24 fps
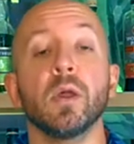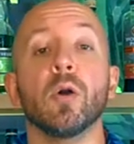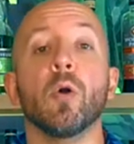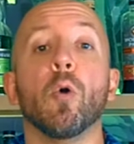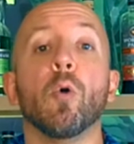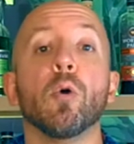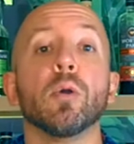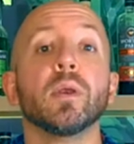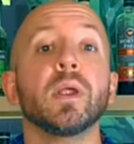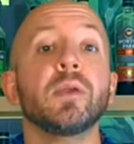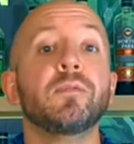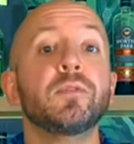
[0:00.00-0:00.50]

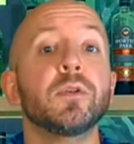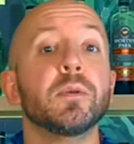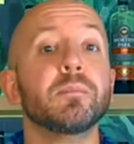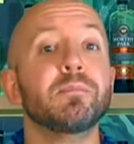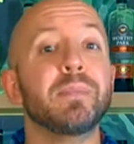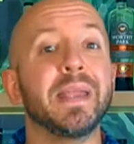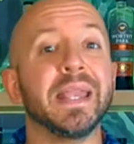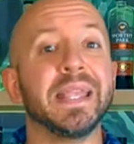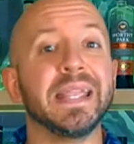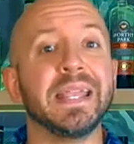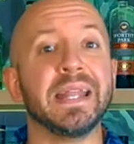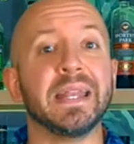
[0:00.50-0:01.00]
Or if you're
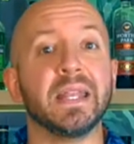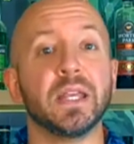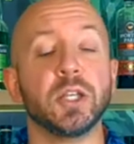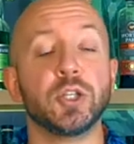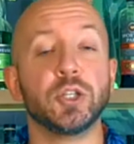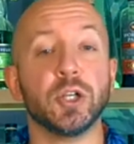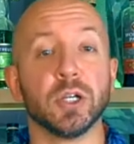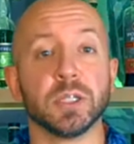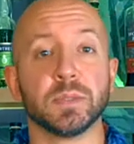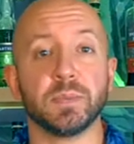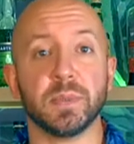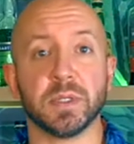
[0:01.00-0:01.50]
making any
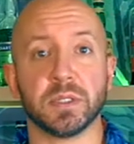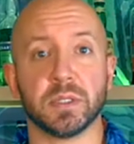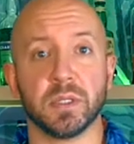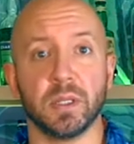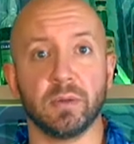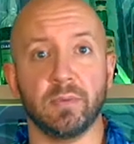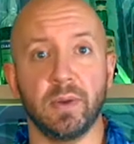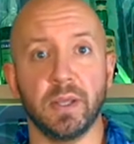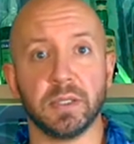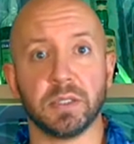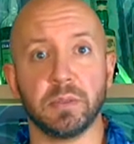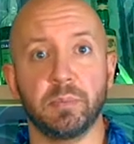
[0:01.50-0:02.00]
adjustments to
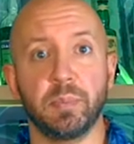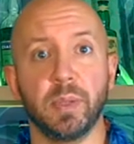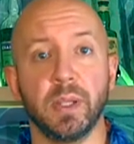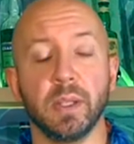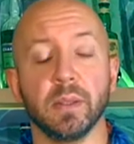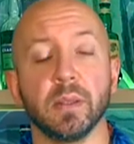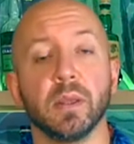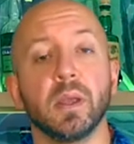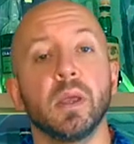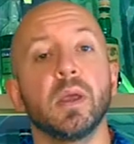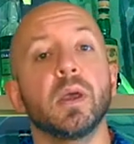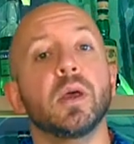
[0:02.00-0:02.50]
the
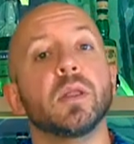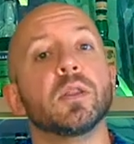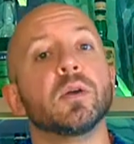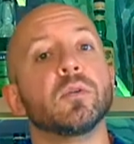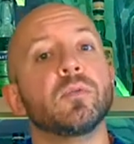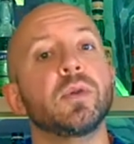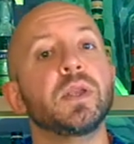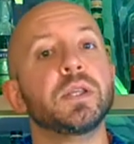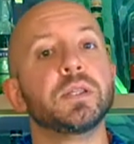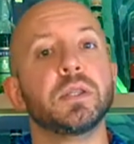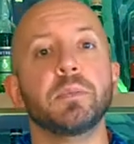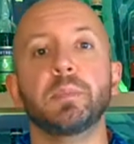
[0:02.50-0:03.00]
recipe. The
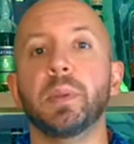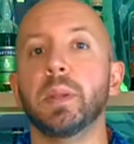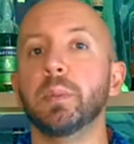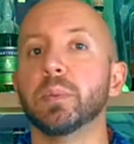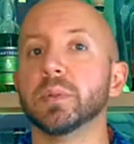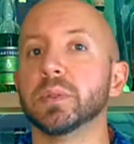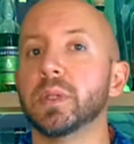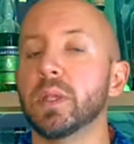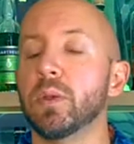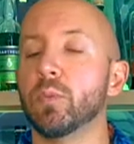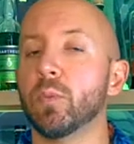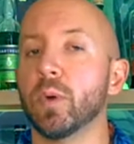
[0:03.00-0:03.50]
reason
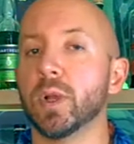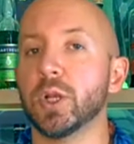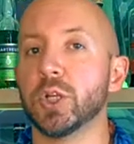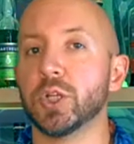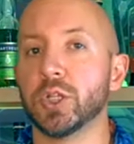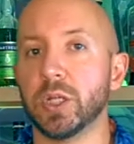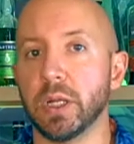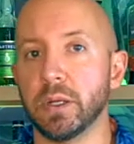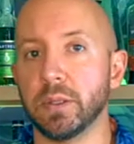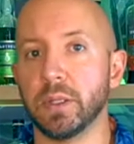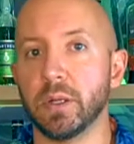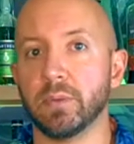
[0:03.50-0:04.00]
people didn't want to
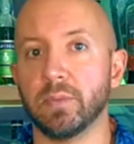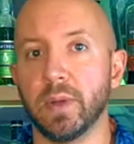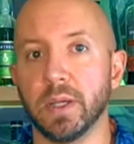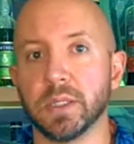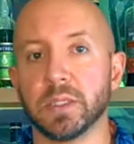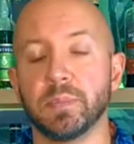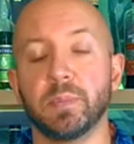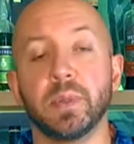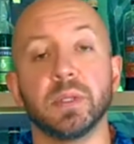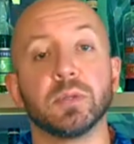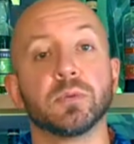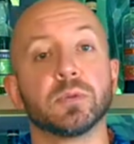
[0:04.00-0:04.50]
share their
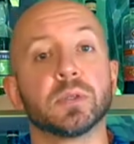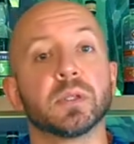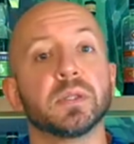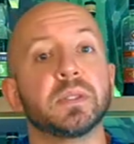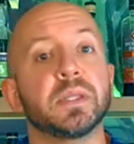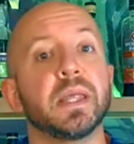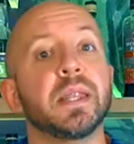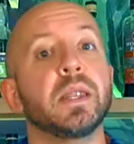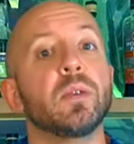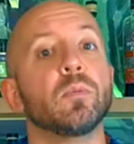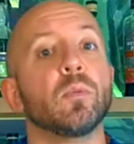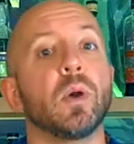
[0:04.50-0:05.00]
recipes was because
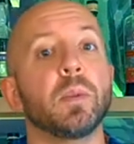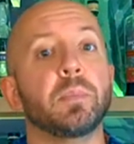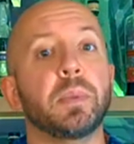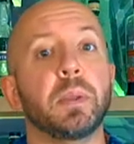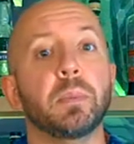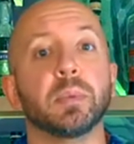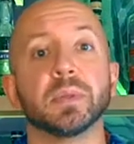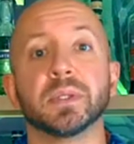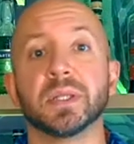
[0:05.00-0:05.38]
they didn't want people